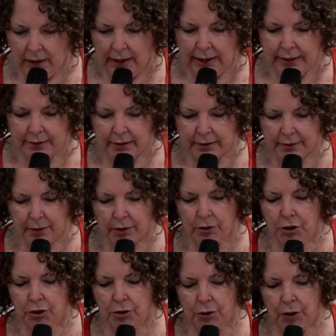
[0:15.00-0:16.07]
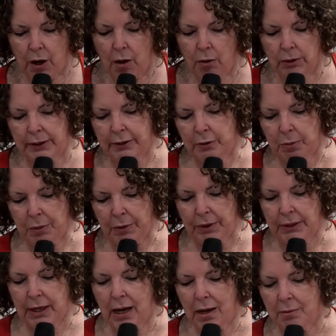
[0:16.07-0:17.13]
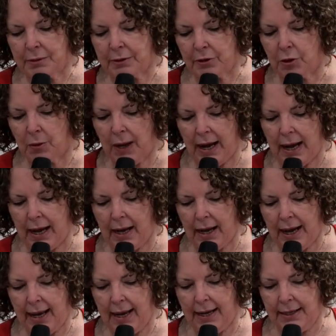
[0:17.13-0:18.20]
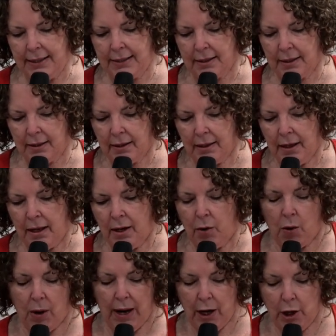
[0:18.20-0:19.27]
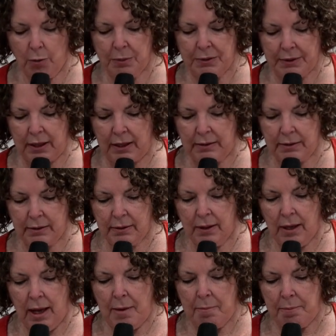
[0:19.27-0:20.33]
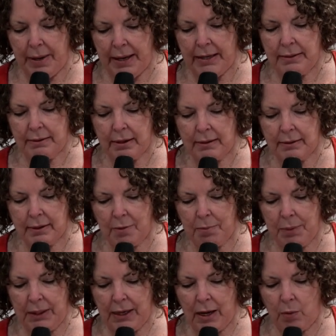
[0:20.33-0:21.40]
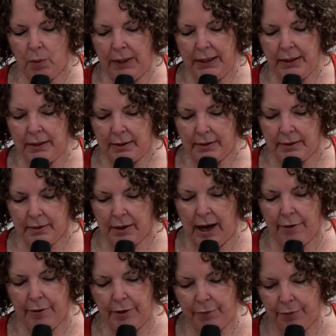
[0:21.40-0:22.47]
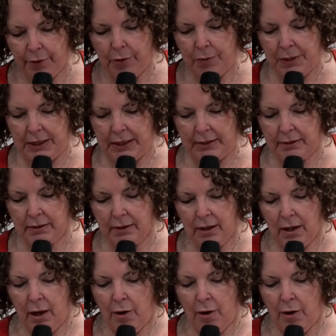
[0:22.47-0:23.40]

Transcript: It says, so too the Holy Spirit comes to our aid or helps us, bears us up in our weakness, our infirmities,